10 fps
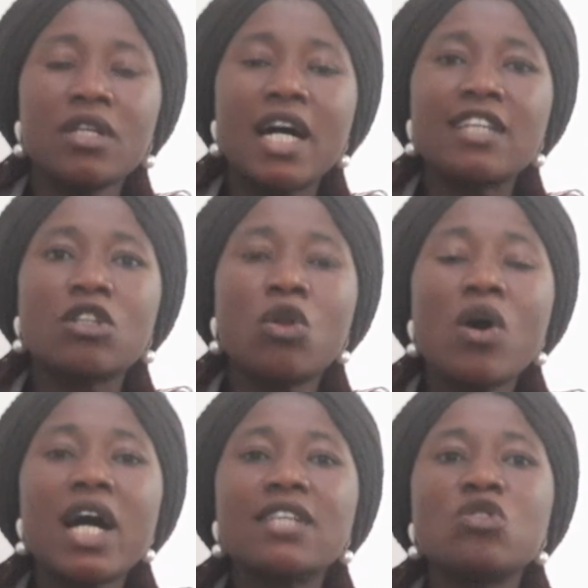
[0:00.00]
as
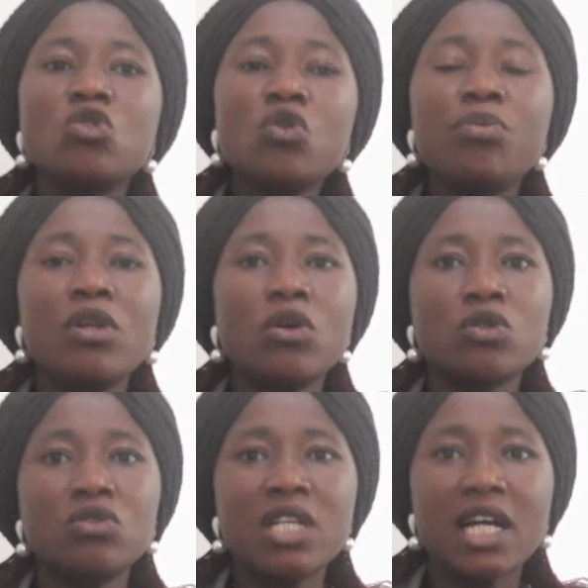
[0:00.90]
long as you belong
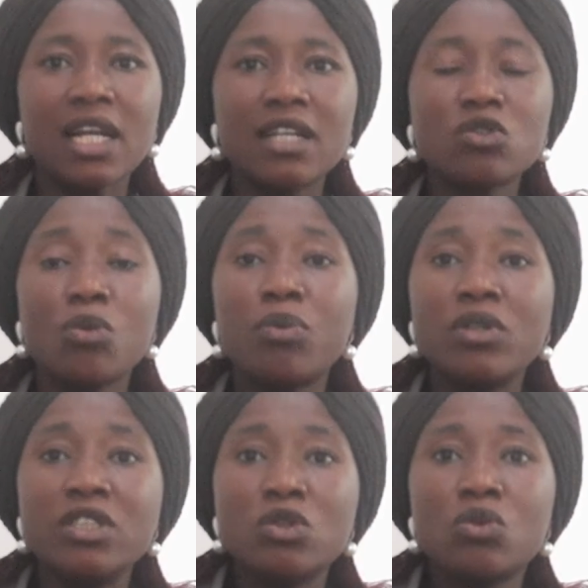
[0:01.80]
to their class or
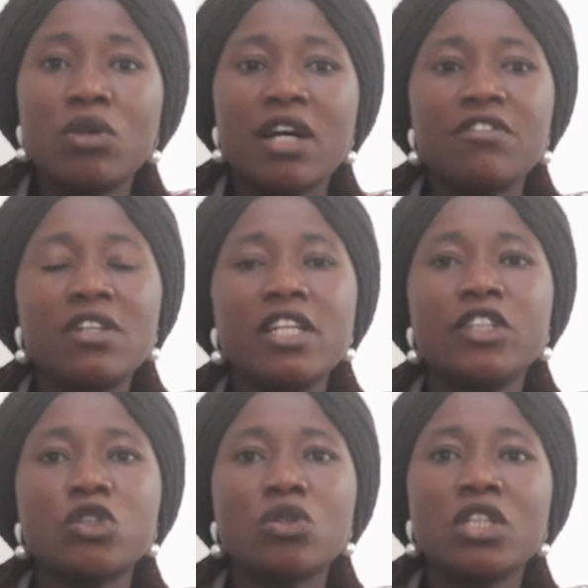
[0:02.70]
political
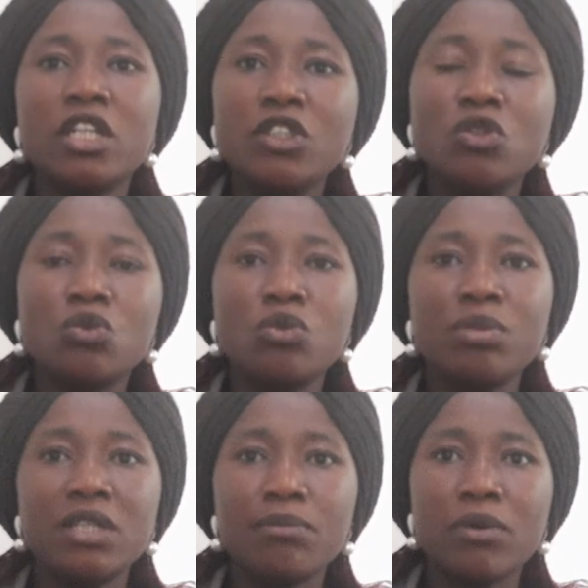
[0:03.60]
affiliation, you will
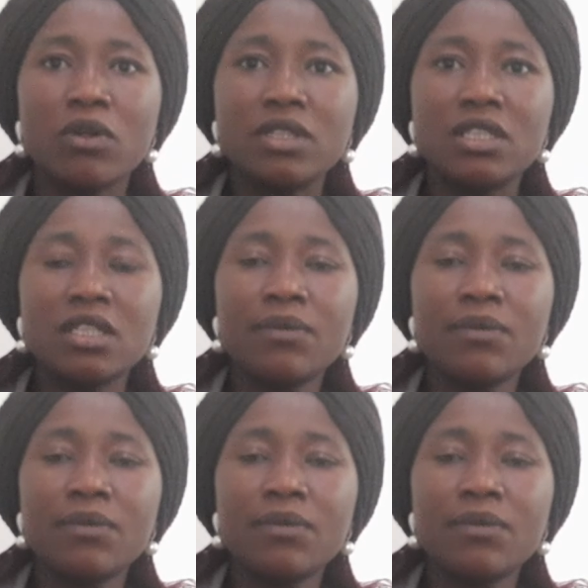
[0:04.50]
be employed.